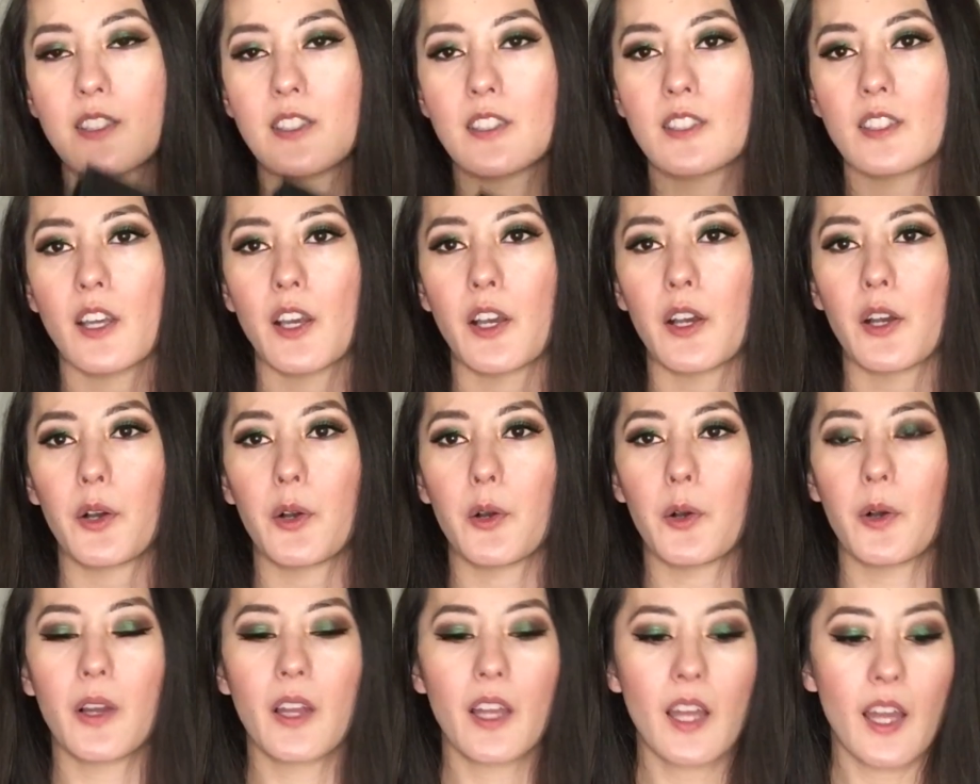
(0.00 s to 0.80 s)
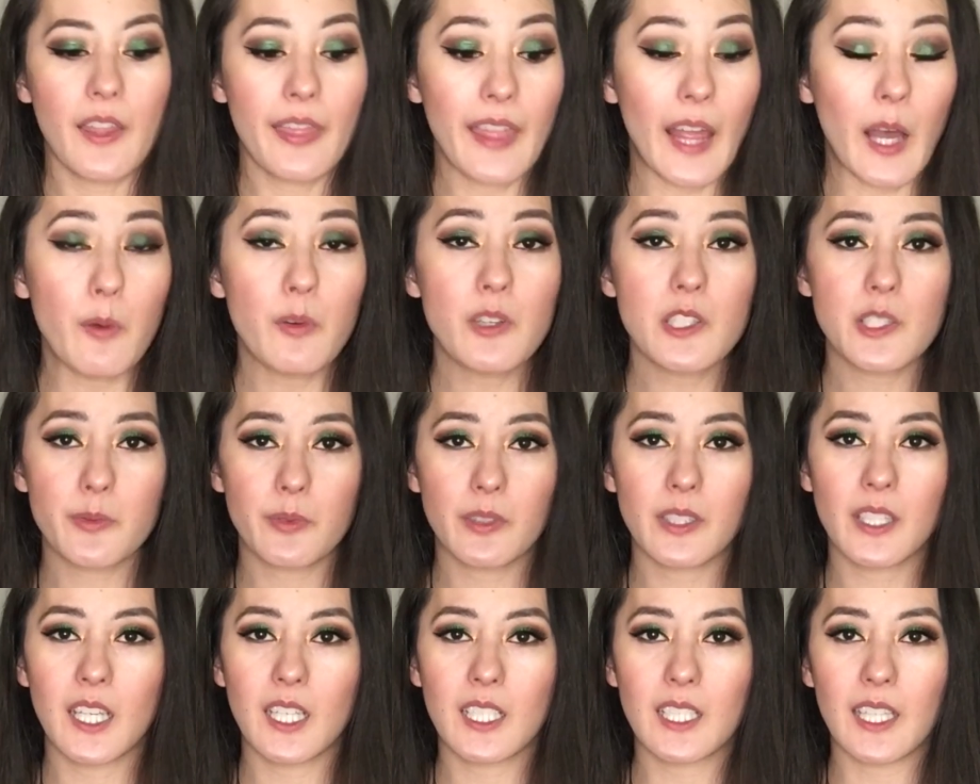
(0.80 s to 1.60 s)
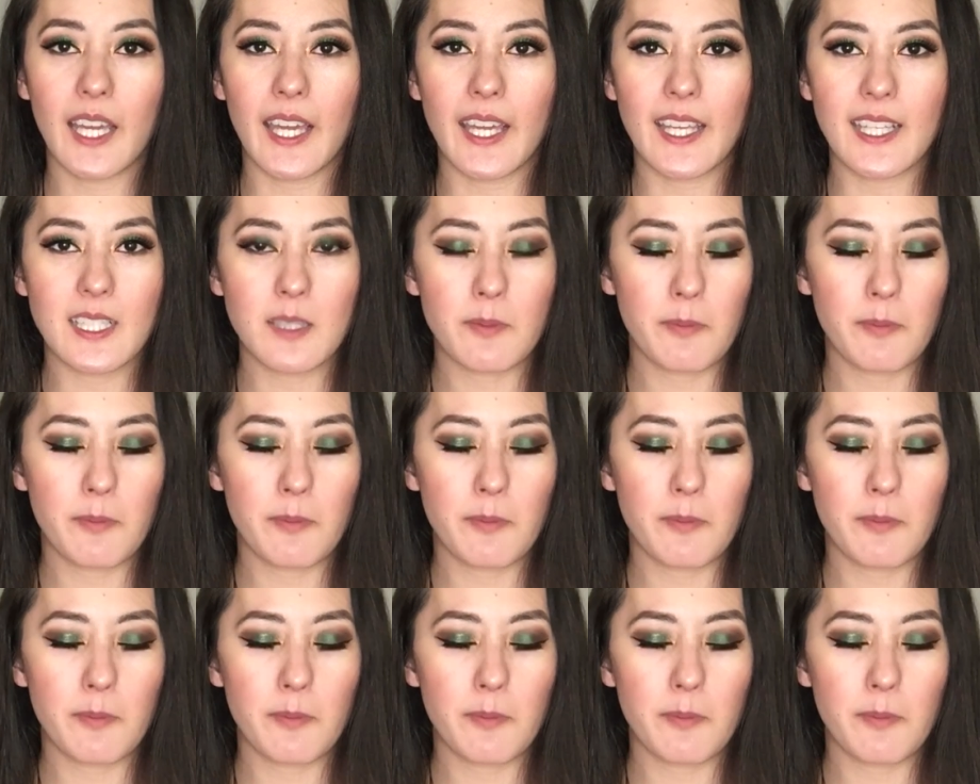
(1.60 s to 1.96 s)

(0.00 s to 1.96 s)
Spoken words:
So that was really nice,